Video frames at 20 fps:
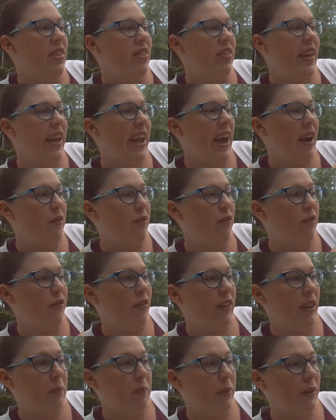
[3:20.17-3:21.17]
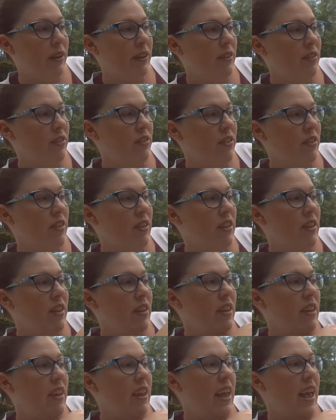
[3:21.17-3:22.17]
They have flippers,
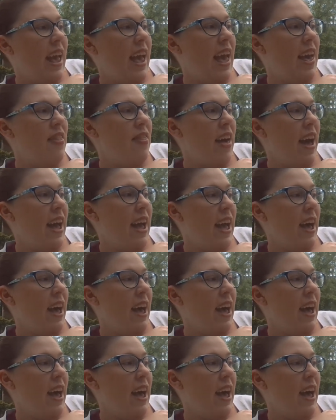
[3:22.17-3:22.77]
and that